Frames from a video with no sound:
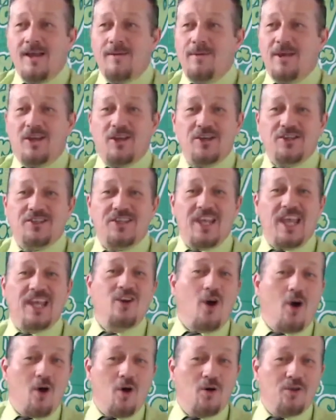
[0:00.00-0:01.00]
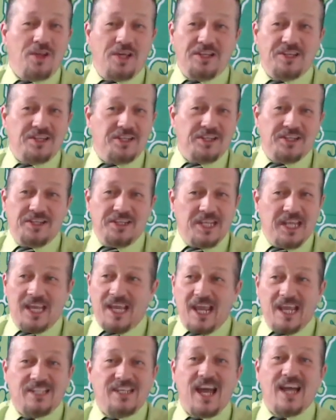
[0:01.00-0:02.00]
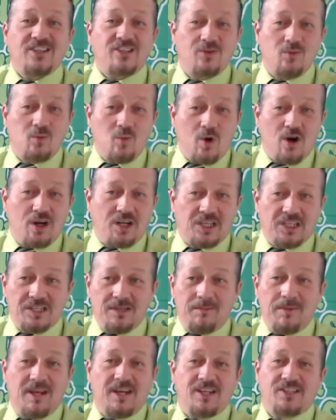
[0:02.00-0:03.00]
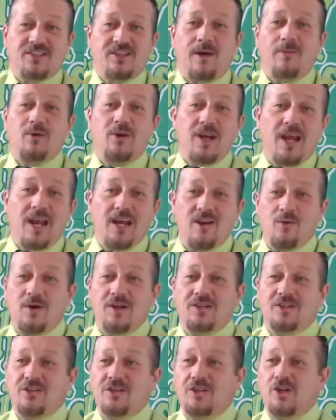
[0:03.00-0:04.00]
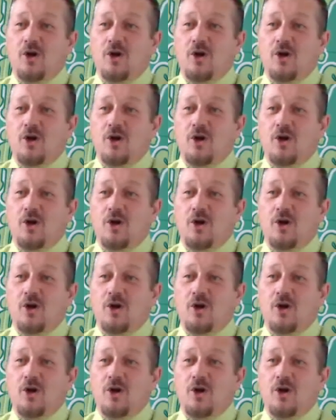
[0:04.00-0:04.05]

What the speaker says: because they know that it doesn't work the minute anyone